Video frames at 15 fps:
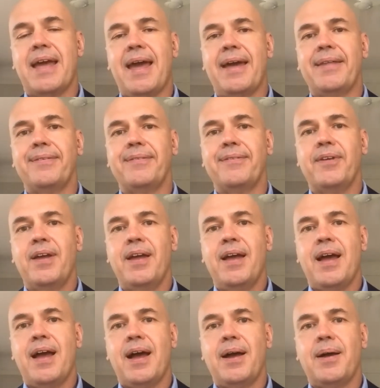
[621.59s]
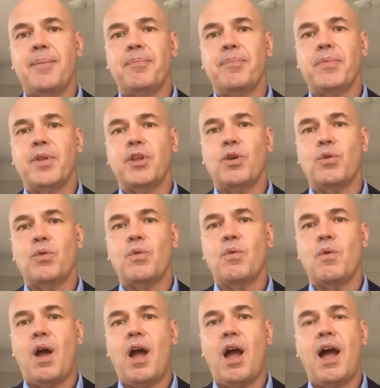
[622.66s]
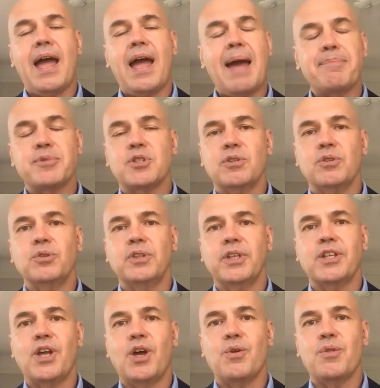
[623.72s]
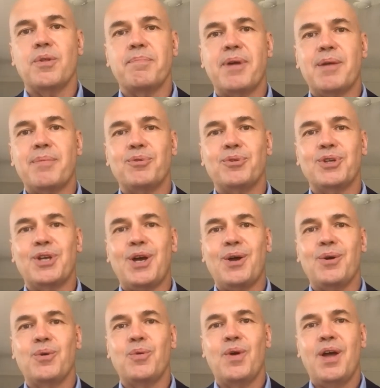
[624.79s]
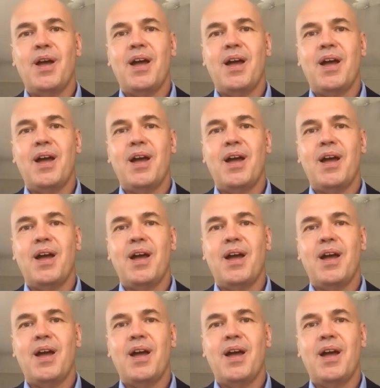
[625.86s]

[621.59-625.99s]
And I absolutely know that people go